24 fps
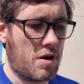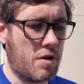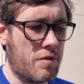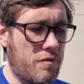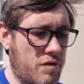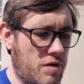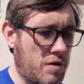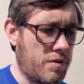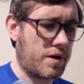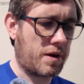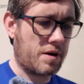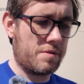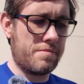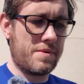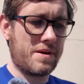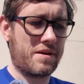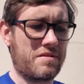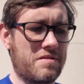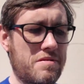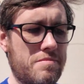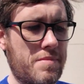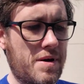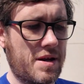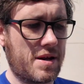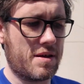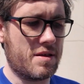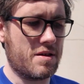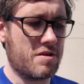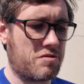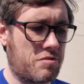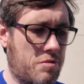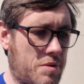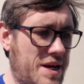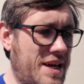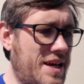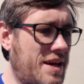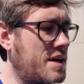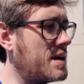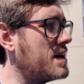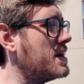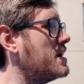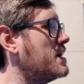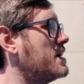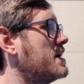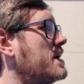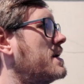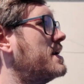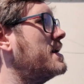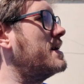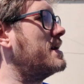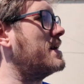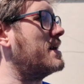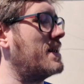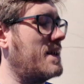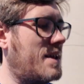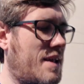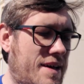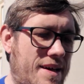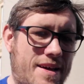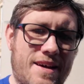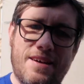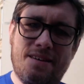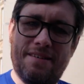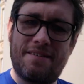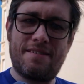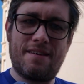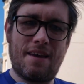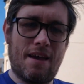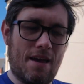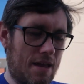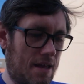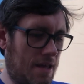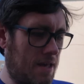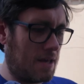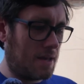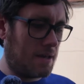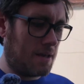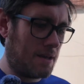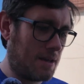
Hopefully we can make some money this week. And like I say,